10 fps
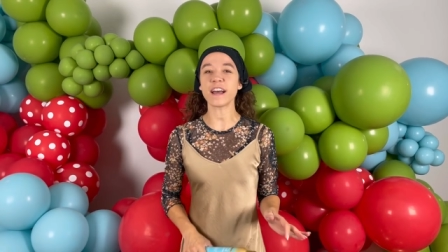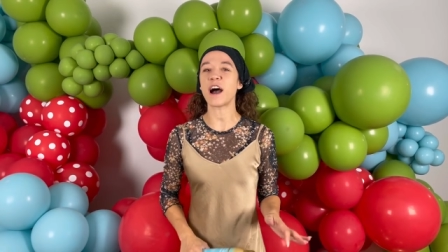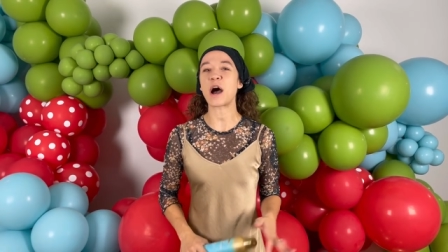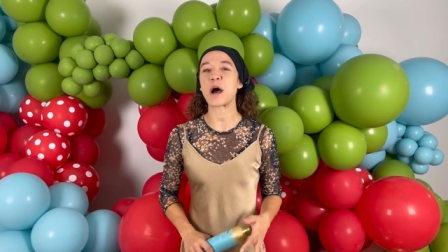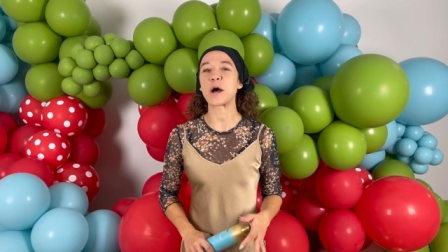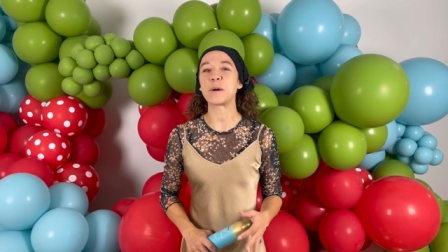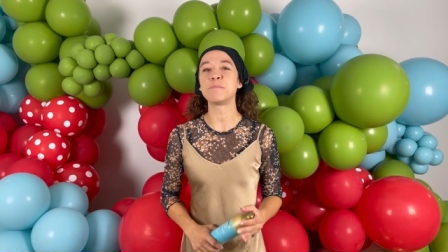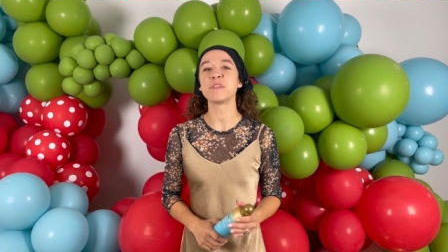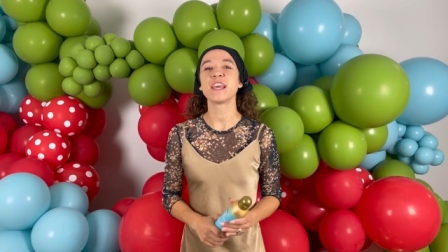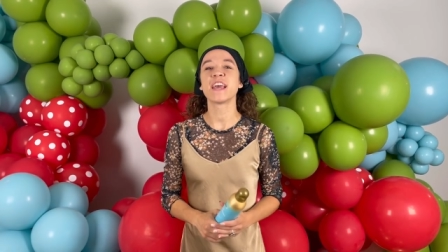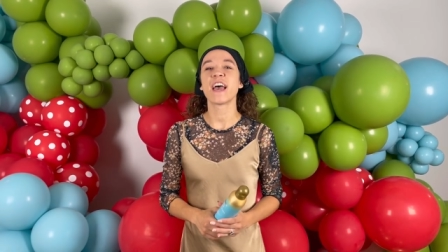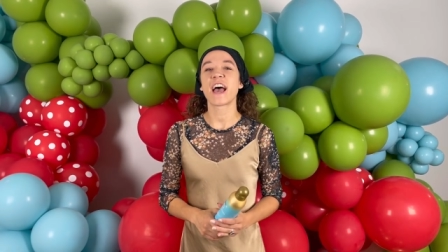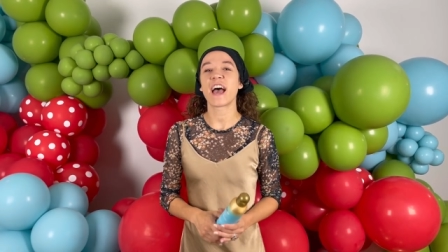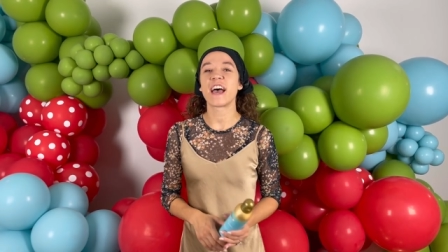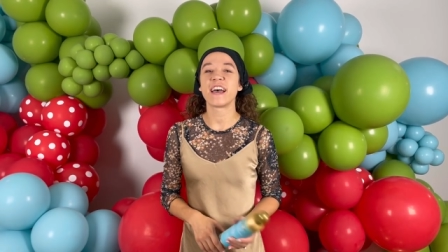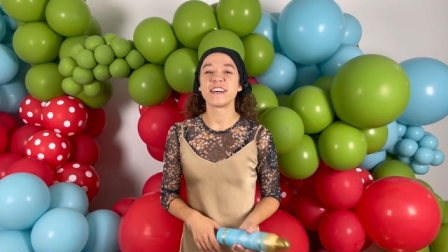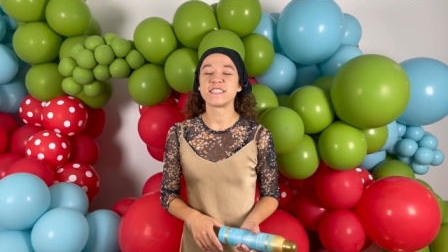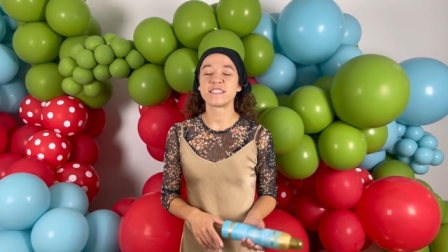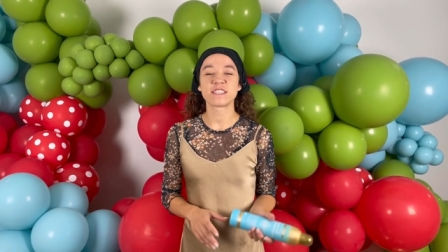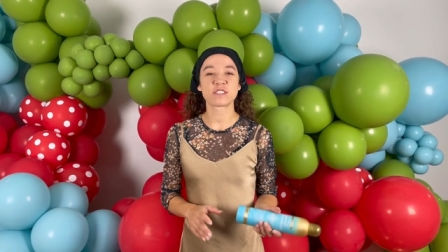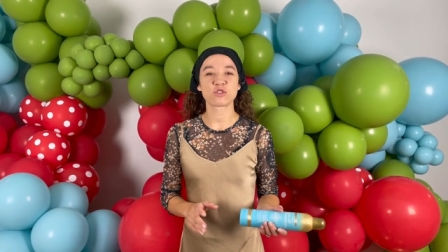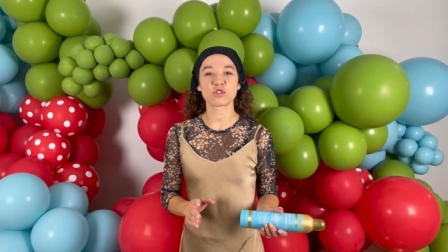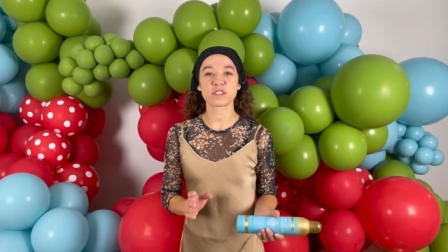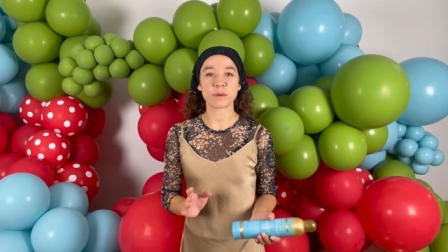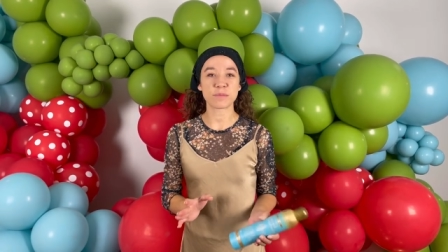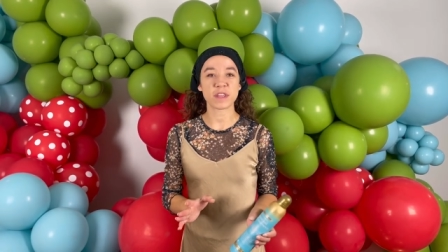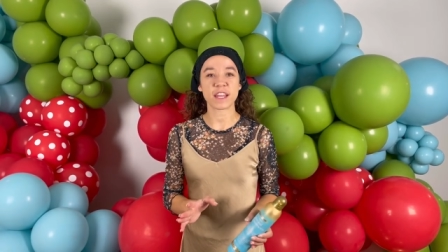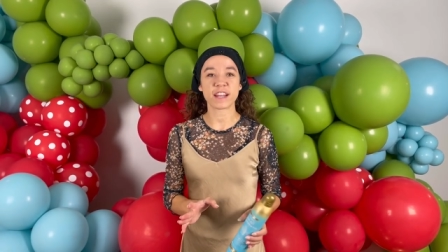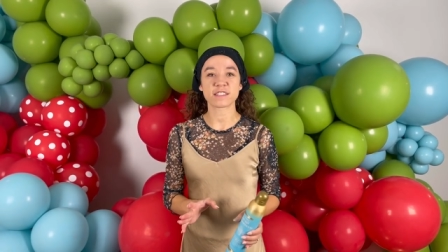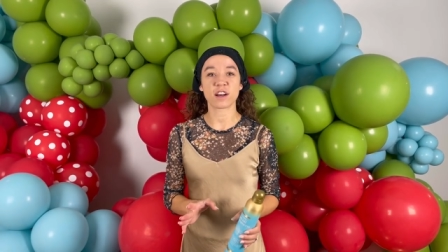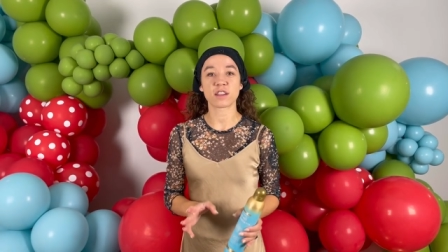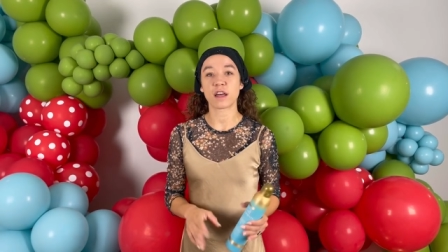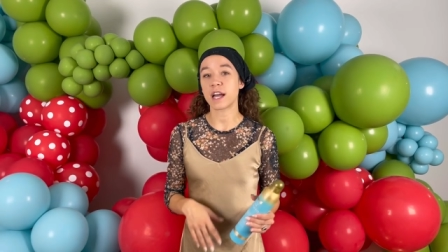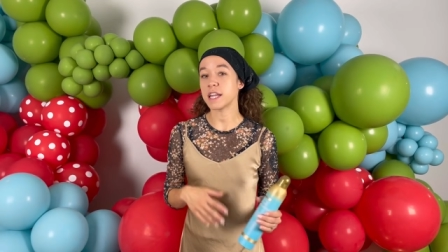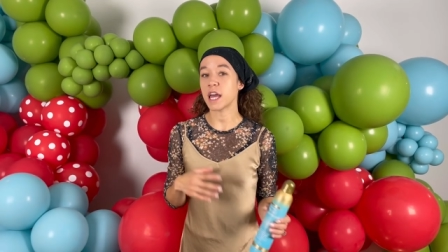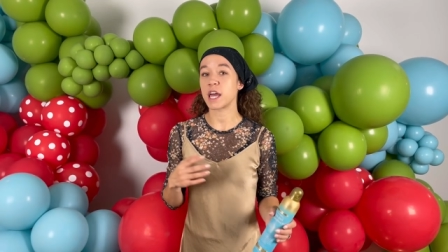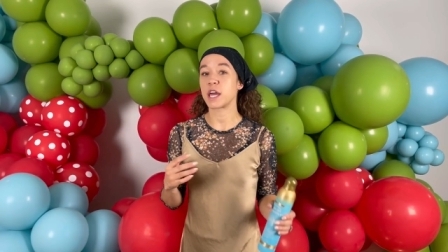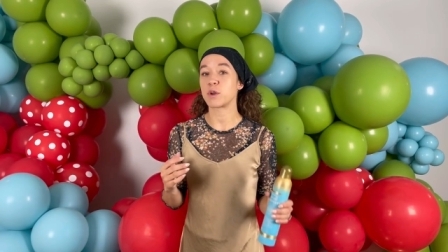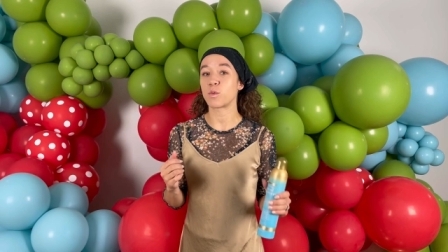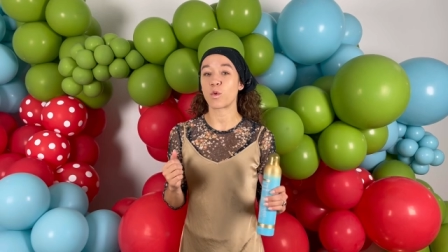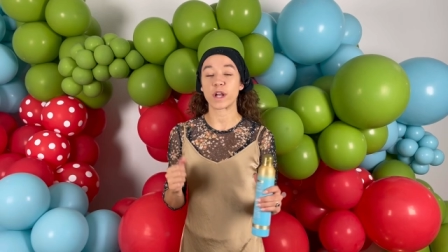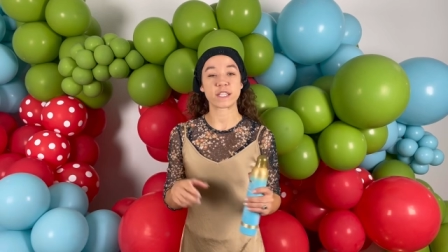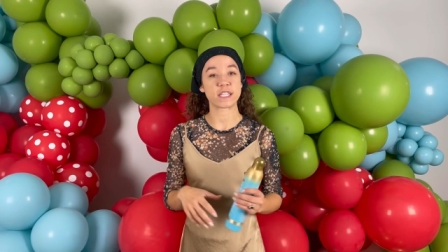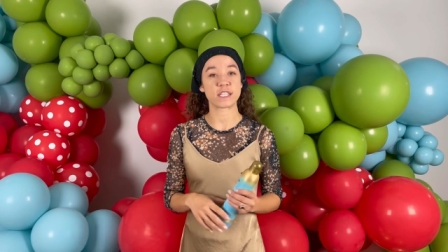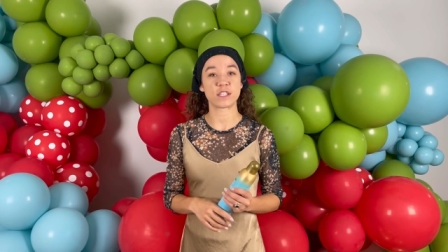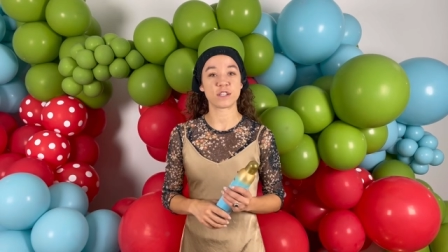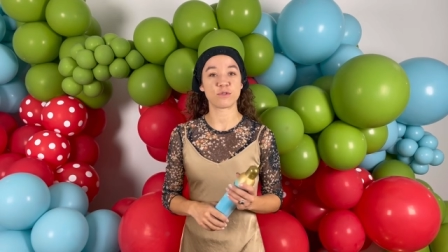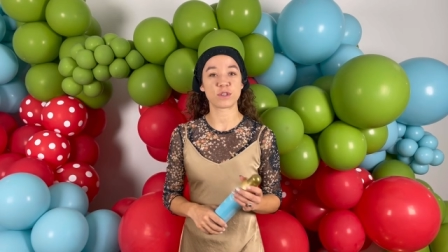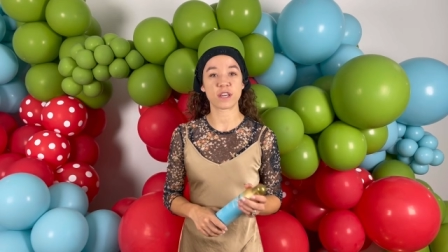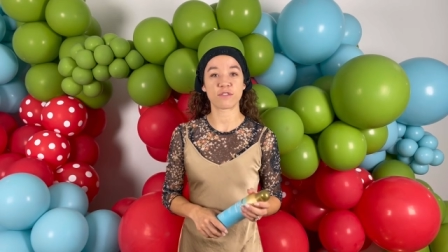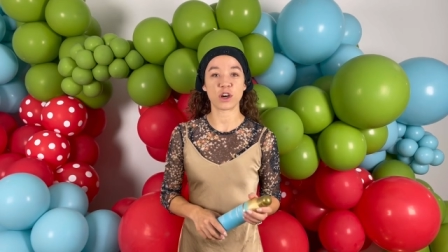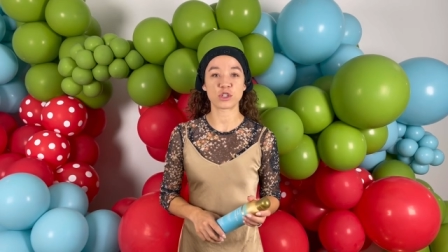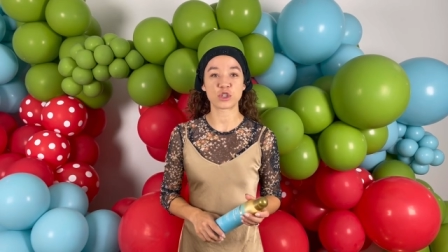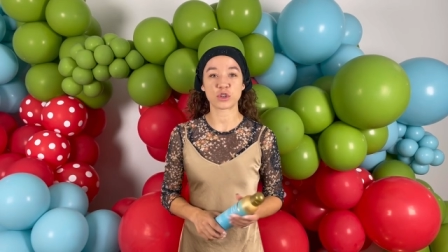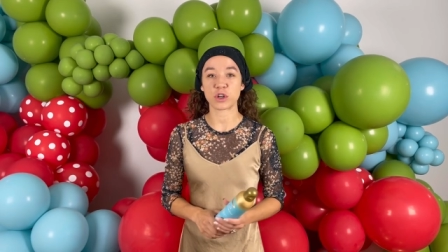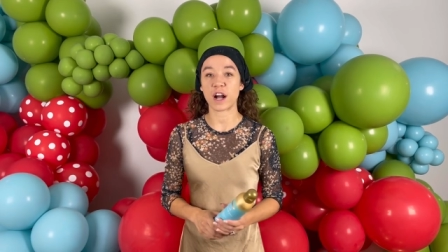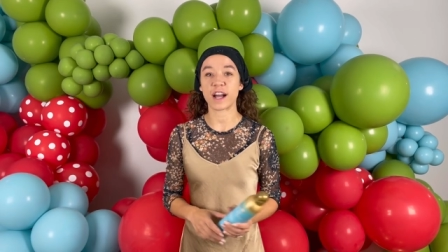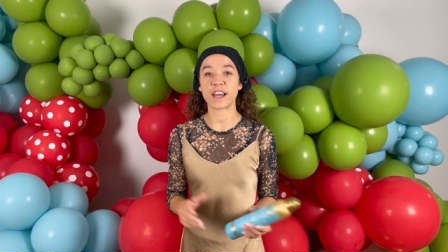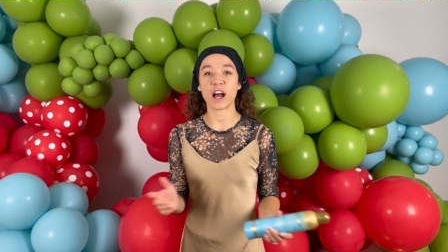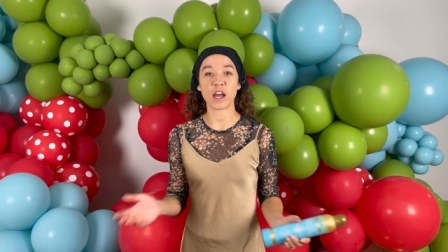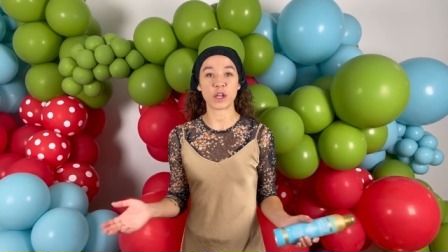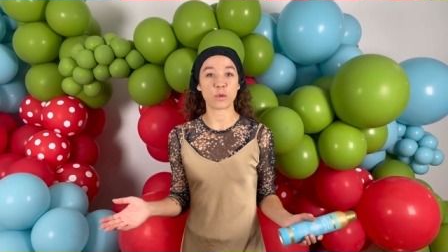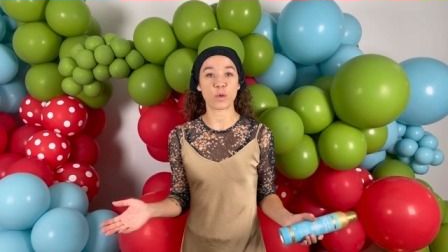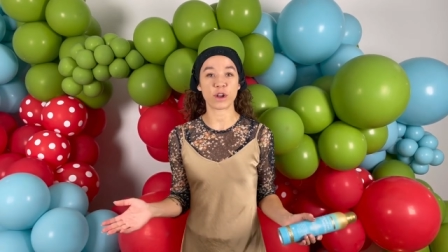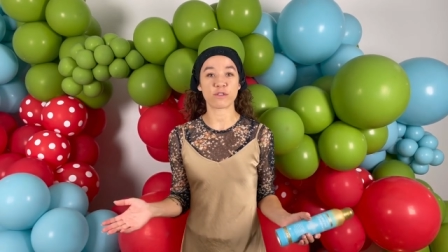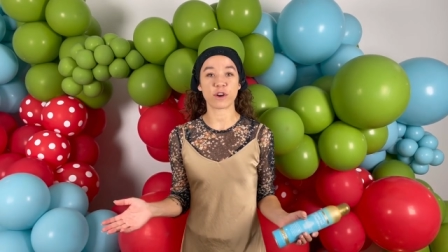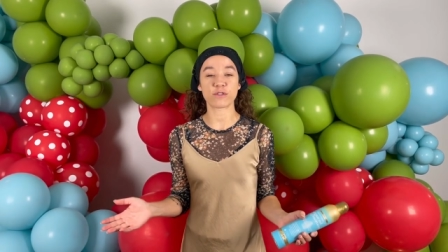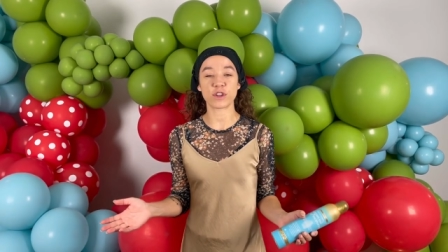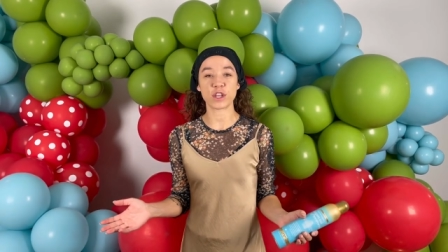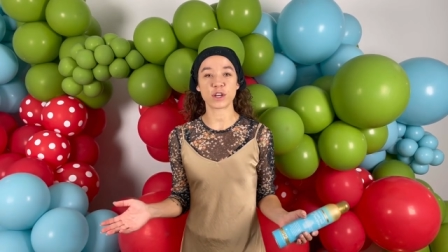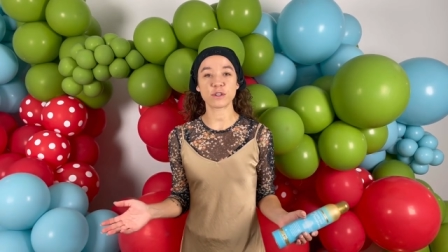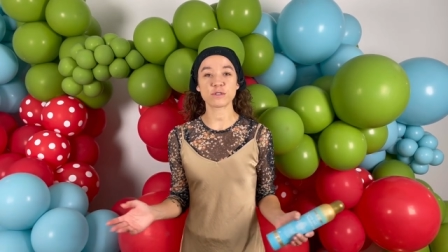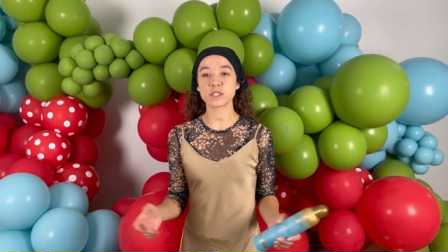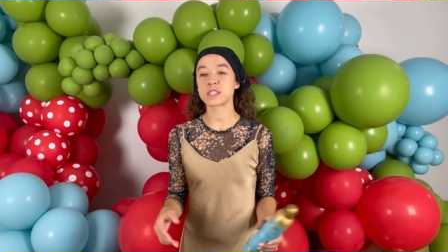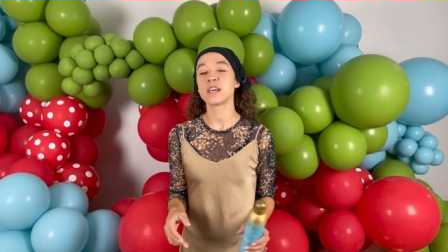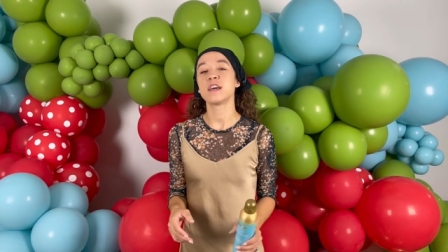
Um, and this is just something that I saw online and wanted to give a try in one of our videos.